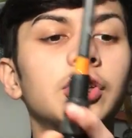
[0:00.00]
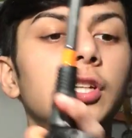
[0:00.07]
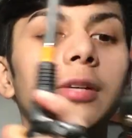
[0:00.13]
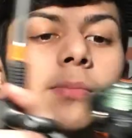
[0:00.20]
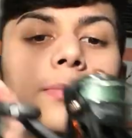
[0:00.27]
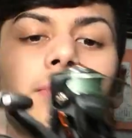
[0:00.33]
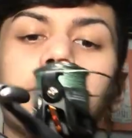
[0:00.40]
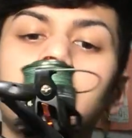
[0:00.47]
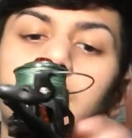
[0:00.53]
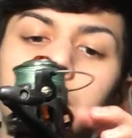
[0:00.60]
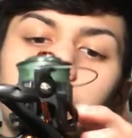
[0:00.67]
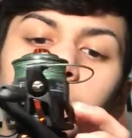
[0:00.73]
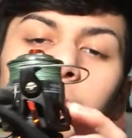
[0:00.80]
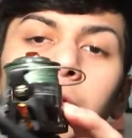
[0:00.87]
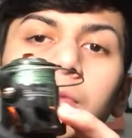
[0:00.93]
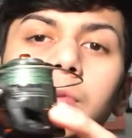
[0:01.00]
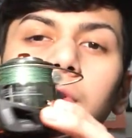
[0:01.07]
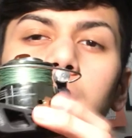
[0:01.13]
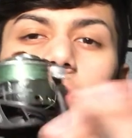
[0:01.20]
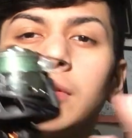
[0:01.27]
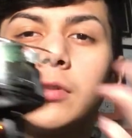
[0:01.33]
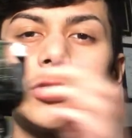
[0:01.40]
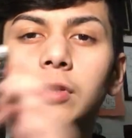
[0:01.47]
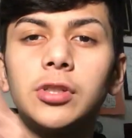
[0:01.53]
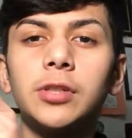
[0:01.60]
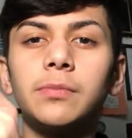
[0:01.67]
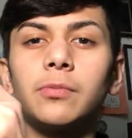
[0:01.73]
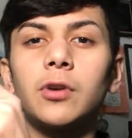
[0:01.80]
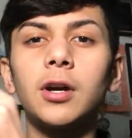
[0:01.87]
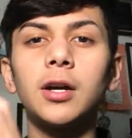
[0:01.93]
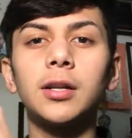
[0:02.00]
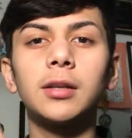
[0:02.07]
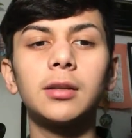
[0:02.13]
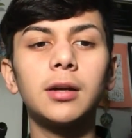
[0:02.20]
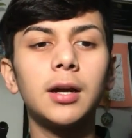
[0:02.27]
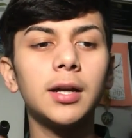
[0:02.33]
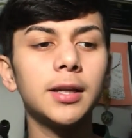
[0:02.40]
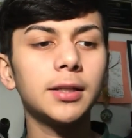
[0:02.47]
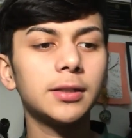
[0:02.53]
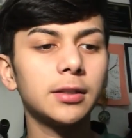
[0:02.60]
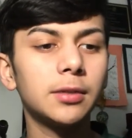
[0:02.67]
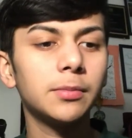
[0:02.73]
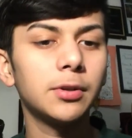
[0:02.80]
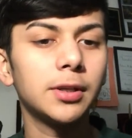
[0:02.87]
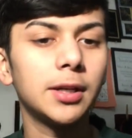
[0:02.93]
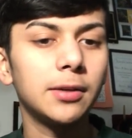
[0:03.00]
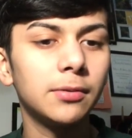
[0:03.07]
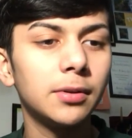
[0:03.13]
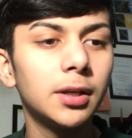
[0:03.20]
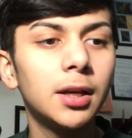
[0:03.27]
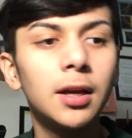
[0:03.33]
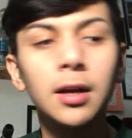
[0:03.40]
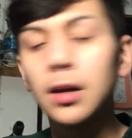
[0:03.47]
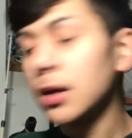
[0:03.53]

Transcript: cheap reel, you know, cheap rod. Onyx, come on now.